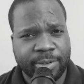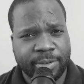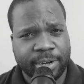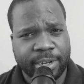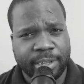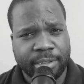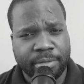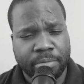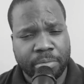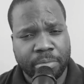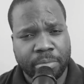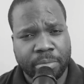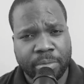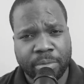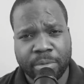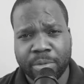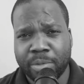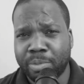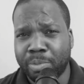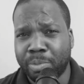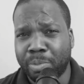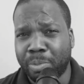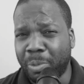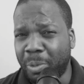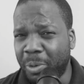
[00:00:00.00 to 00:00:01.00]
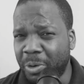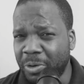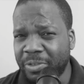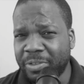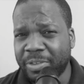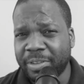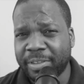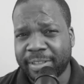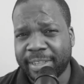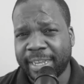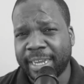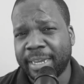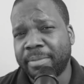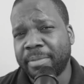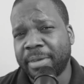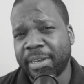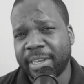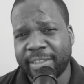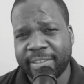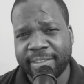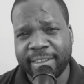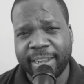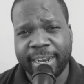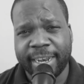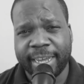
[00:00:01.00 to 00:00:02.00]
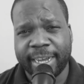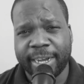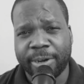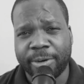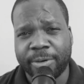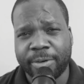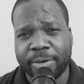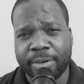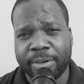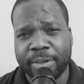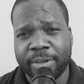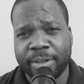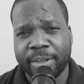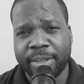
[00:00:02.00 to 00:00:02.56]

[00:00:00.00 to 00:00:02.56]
on it, most of the time it's allowed,